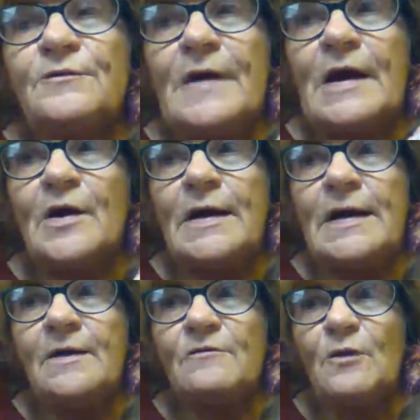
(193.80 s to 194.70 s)
fairy
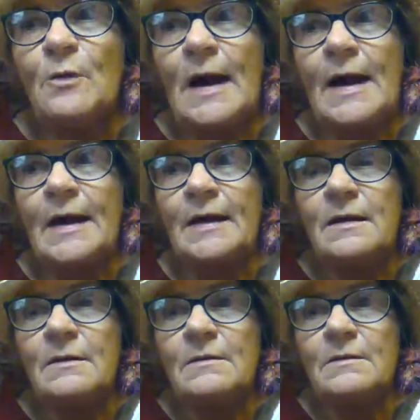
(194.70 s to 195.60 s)
giveaway
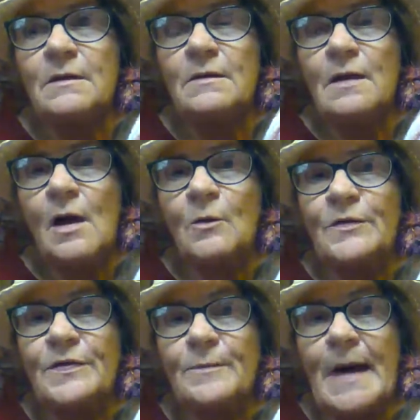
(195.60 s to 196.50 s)
along
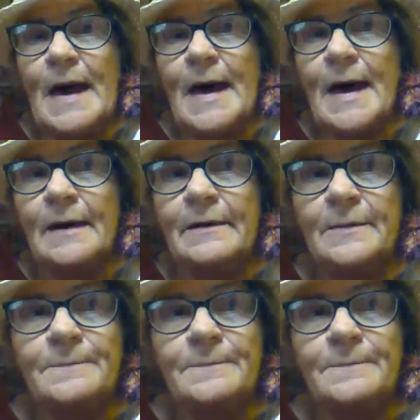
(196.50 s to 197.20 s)
with the bag.